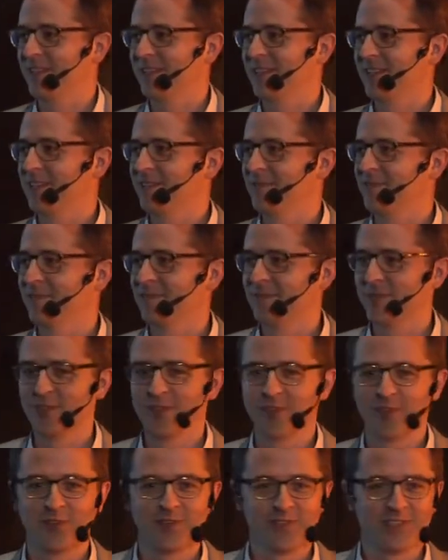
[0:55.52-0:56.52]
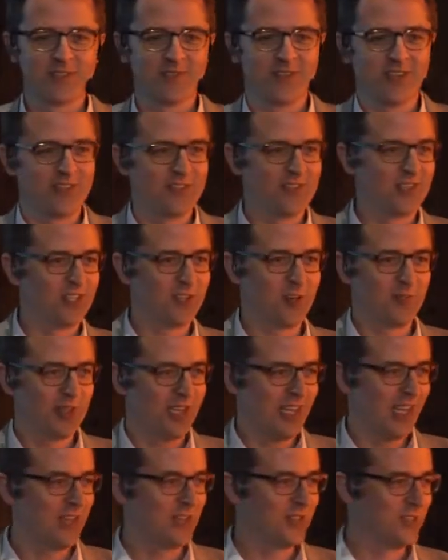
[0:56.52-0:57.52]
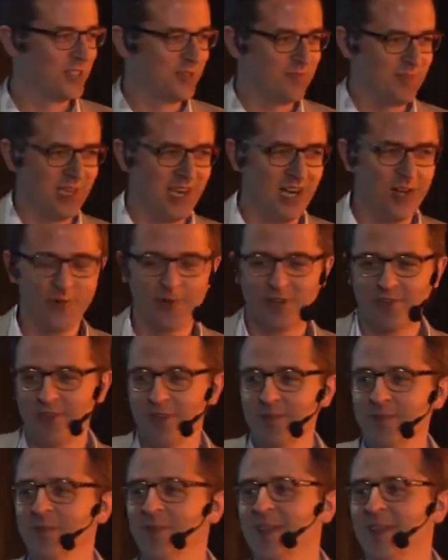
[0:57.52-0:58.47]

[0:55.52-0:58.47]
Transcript: um, doing content strategy, communications, P R, whatever,